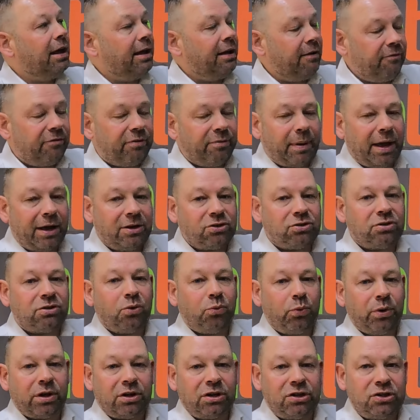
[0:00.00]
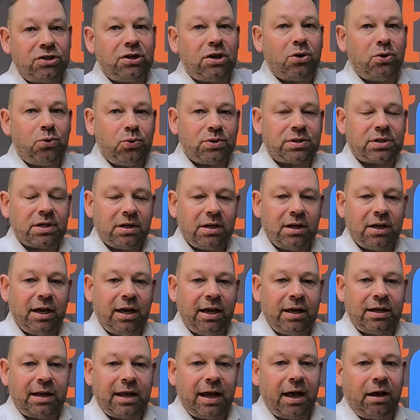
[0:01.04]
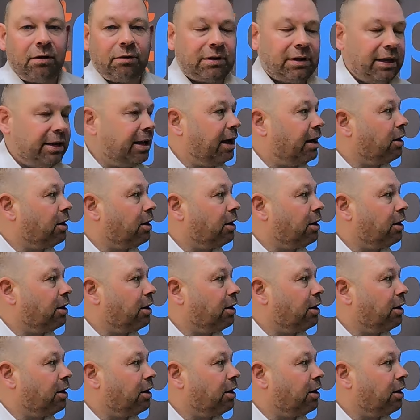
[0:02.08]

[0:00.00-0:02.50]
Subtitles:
information that we're going to use in our